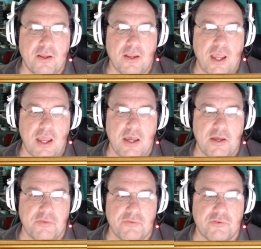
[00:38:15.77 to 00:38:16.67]

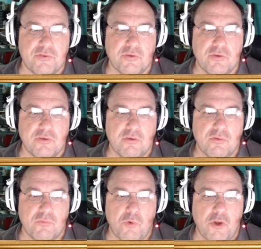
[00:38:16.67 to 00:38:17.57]
and
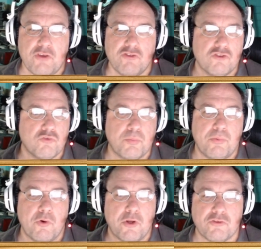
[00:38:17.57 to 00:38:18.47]
where he's just
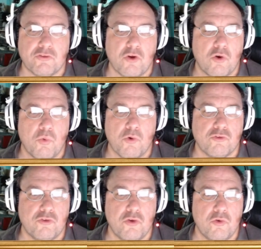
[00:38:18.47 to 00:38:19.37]
reporting Star
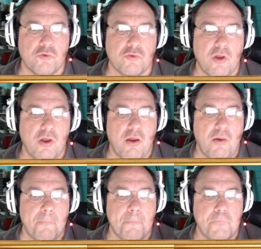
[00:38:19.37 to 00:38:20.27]
Wars news.
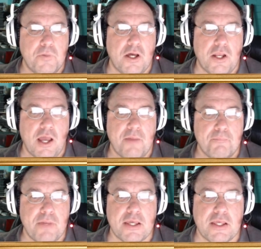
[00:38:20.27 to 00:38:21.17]
But
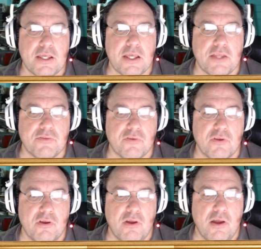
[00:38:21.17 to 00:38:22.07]
I'm making it
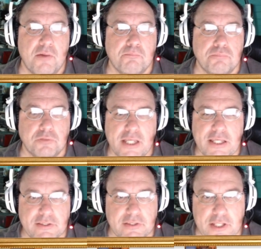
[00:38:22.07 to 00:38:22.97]

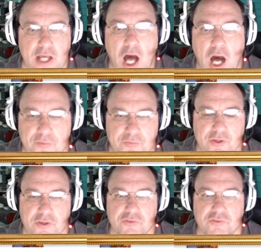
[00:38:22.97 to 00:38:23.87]
blatantly
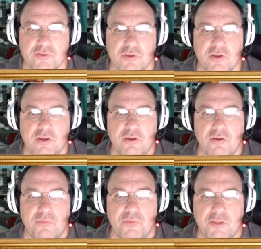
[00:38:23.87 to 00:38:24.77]
obvious
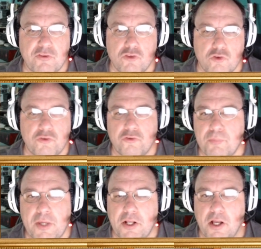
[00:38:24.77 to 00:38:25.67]
that the news is
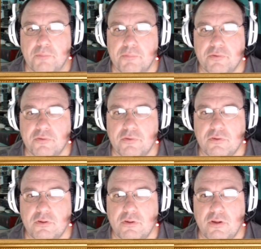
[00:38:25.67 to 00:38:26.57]
made up.
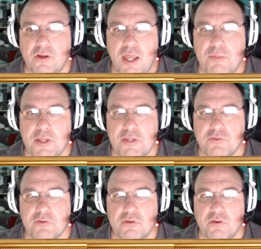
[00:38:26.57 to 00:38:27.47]
I
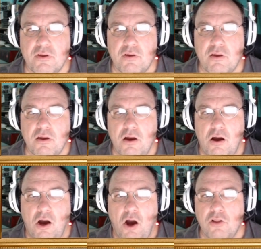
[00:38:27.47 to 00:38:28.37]
mean,
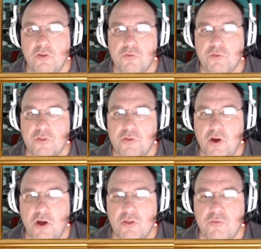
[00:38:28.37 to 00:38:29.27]
all of the
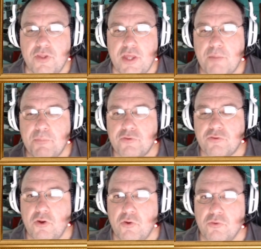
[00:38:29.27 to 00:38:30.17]
all of the
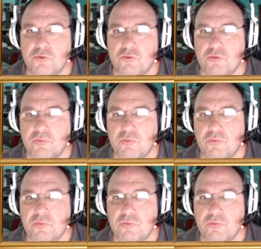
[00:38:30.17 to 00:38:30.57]
episodes